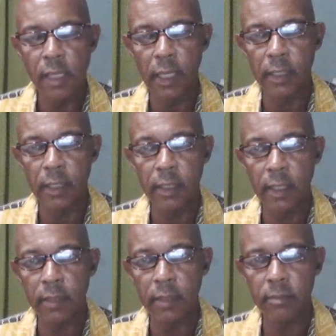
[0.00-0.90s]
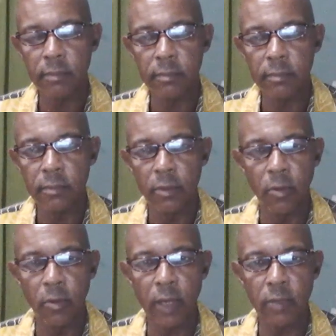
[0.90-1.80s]
and um,
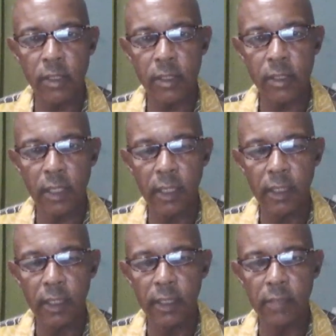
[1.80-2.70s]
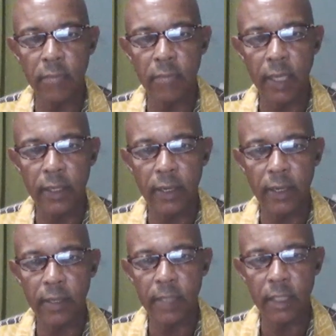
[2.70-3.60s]
one was uh, eaten by a
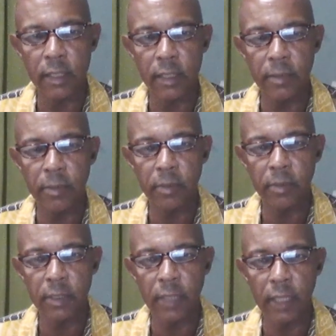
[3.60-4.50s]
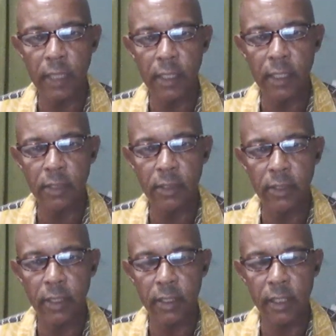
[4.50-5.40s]
dog because the people started letting go
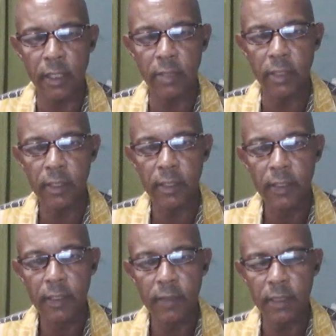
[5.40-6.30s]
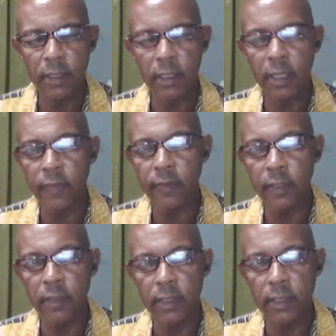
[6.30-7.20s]
dogs anyway. It was the day
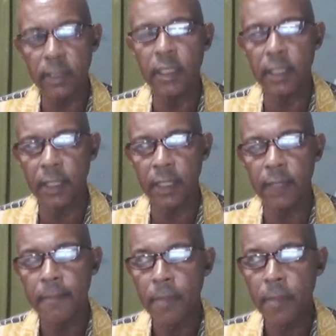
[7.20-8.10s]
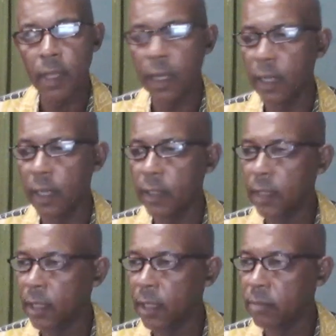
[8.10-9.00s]
after they was yeah yeah, and
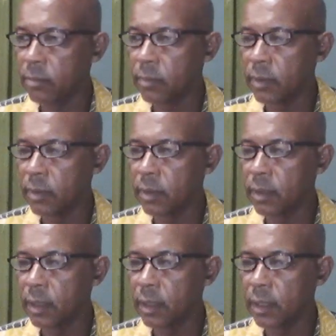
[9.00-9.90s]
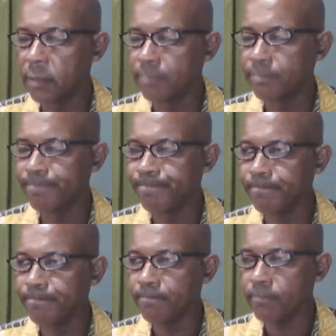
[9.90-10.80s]
um, um
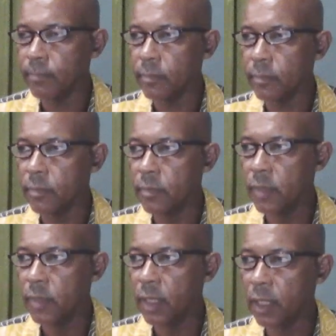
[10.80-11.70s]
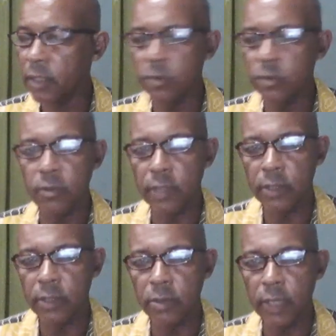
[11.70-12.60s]
uh, two
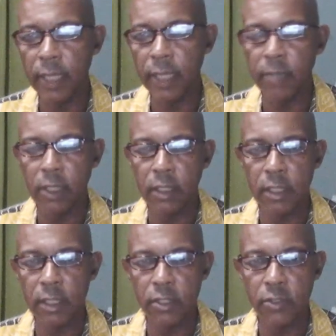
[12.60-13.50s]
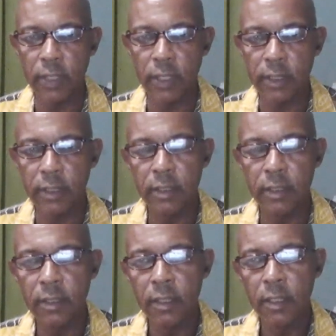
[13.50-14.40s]
two died because of the stress.
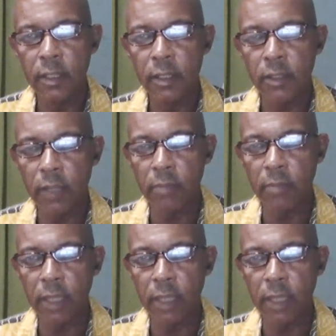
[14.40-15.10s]
So I